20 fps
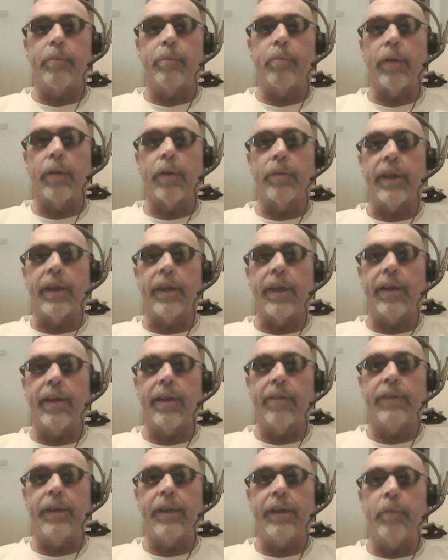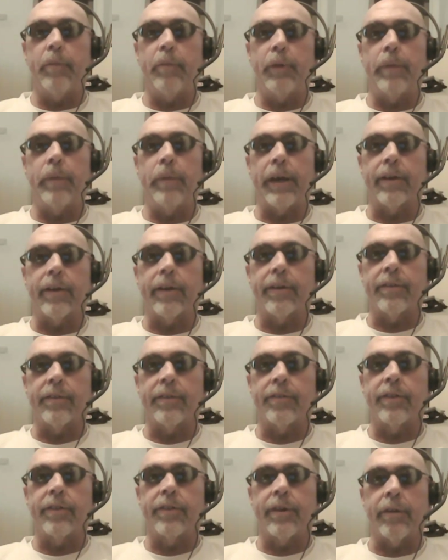probably can't have Demo back on the
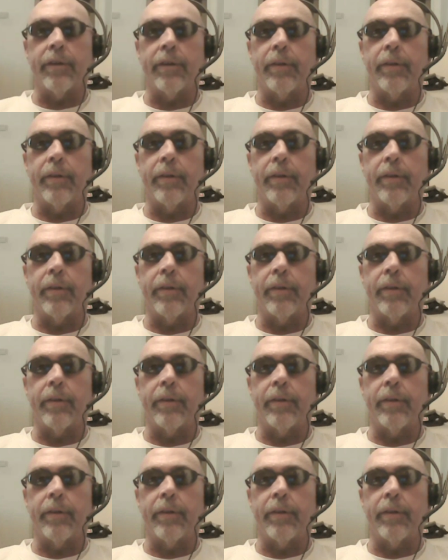show.